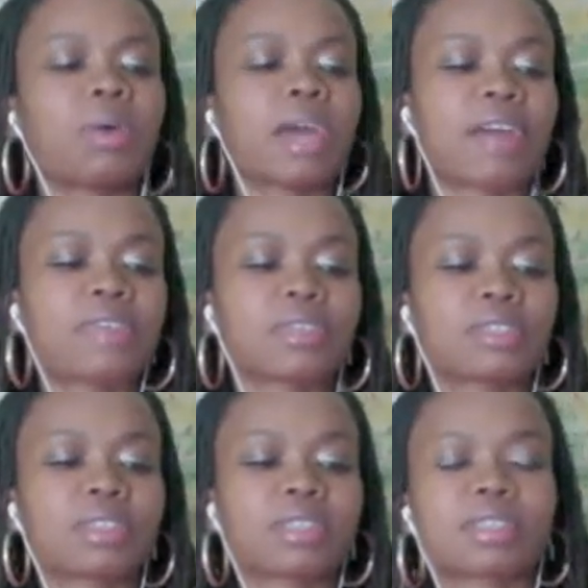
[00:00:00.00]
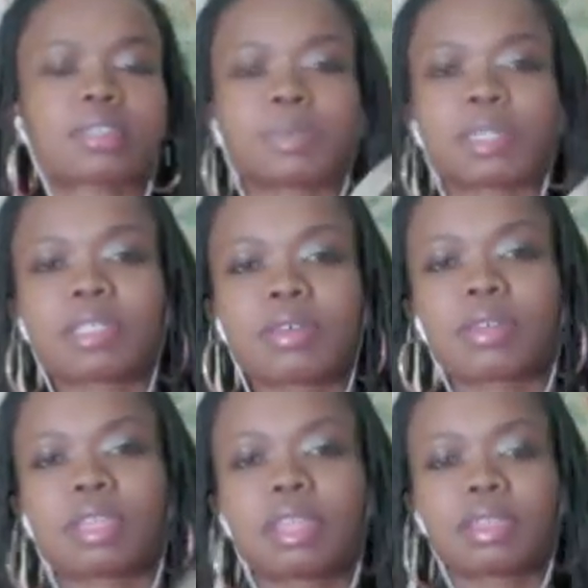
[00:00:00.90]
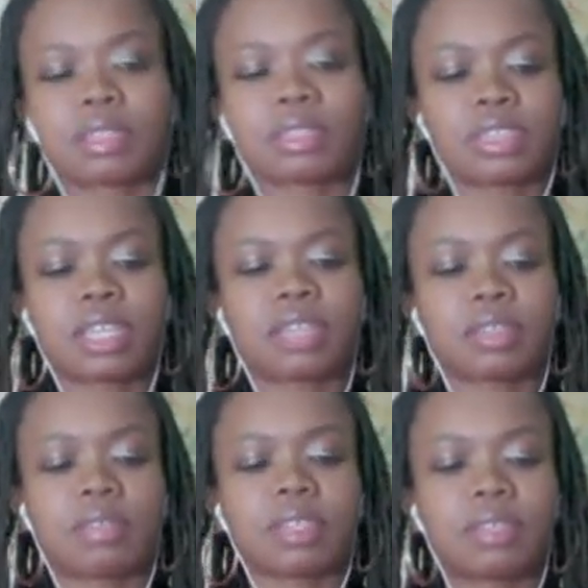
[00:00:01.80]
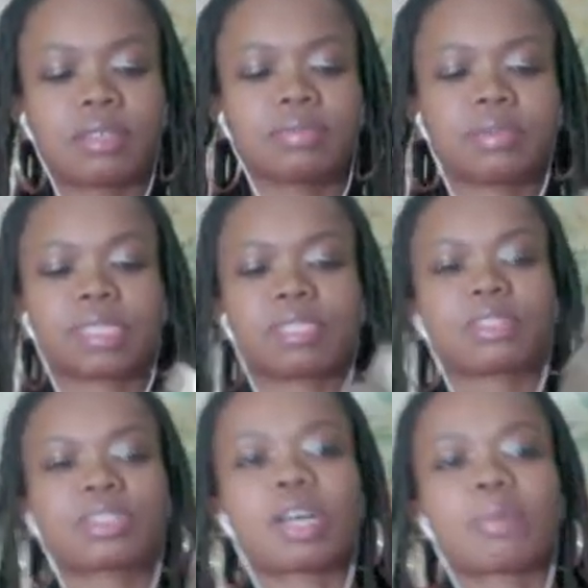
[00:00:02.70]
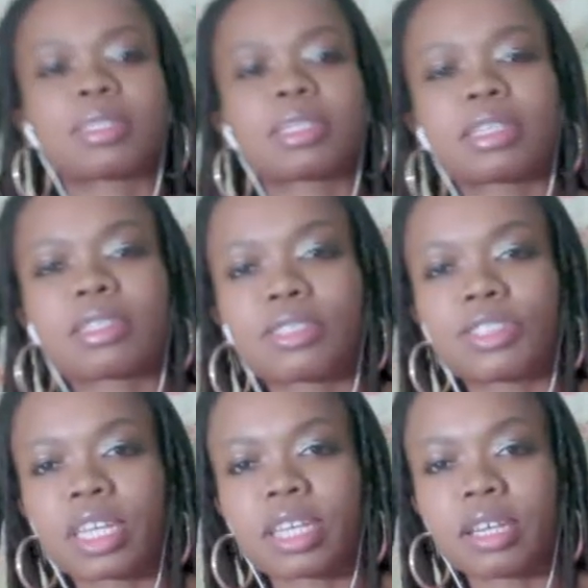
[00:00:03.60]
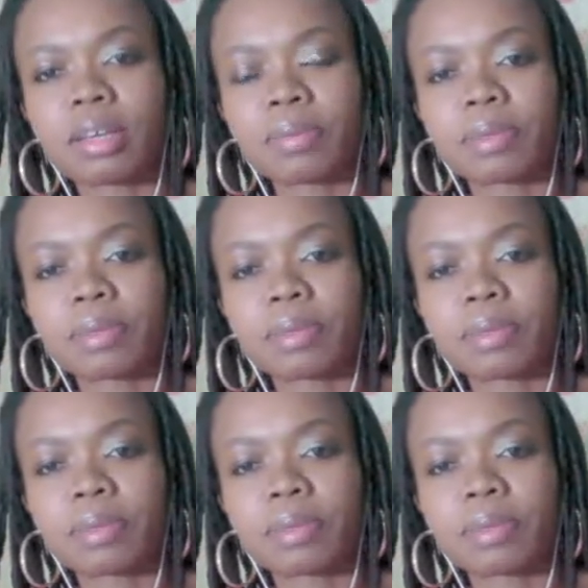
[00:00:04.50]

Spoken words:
After the 6 weeks, the shaking really did a good job. It's nice and shaken up.